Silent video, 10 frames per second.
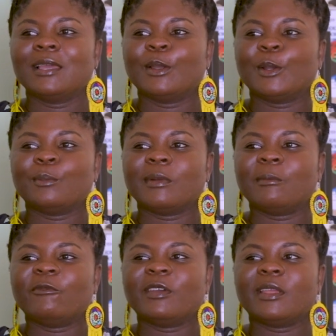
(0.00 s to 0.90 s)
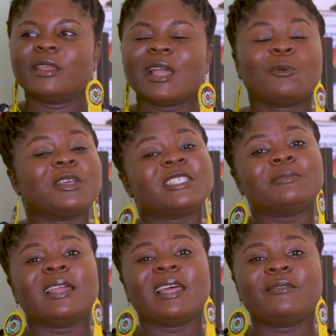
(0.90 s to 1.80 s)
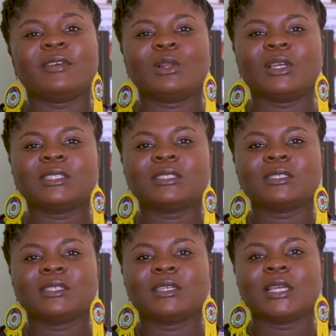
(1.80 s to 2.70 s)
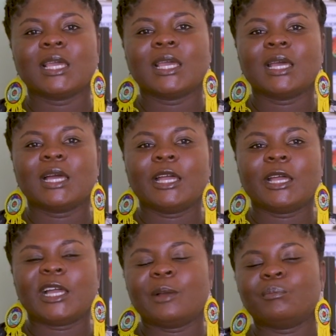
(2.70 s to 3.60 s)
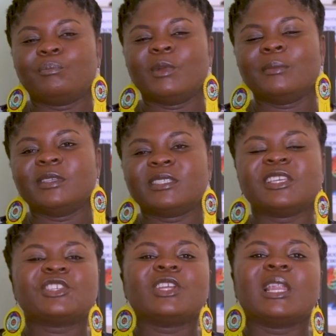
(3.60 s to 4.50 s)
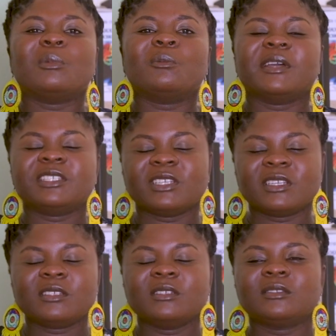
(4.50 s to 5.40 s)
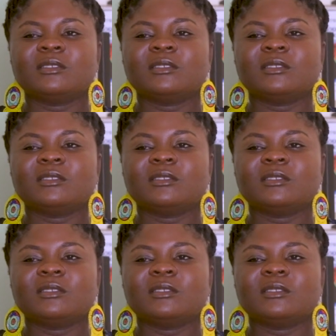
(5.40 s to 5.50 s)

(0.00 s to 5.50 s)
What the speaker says: I question my life a lot. I'm intentional about my journey.